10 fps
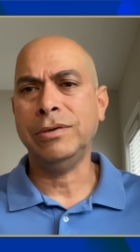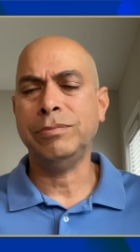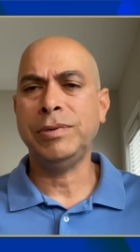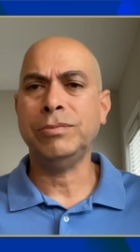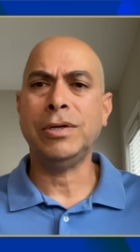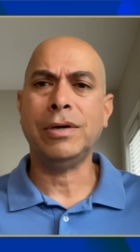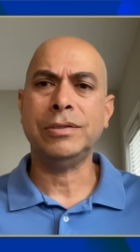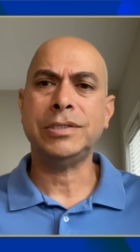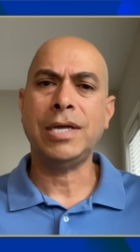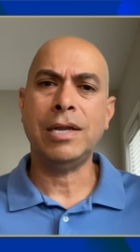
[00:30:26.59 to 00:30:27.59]
You know, people don't
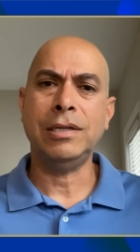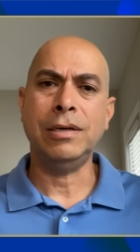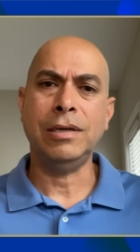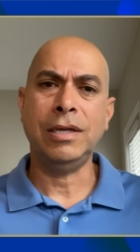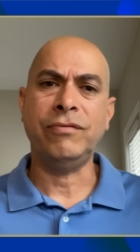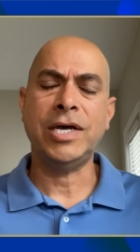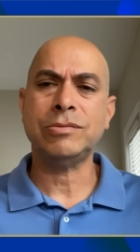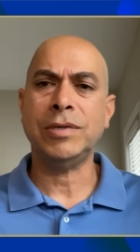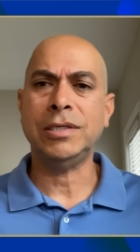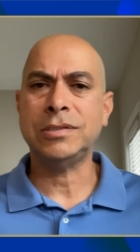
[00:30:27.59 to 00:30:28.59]
understand the
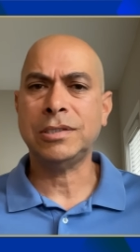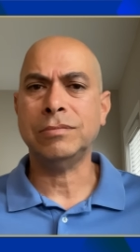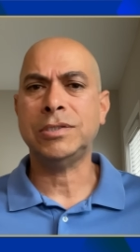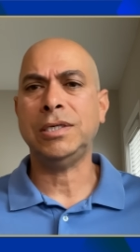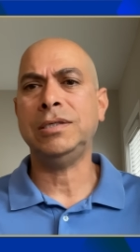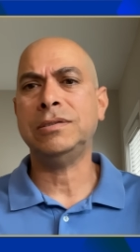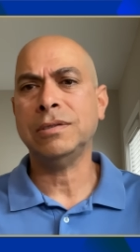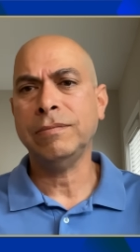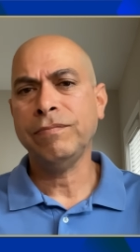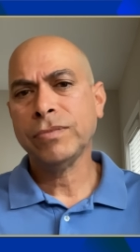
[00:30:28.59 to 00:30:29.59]
investment in CMCs,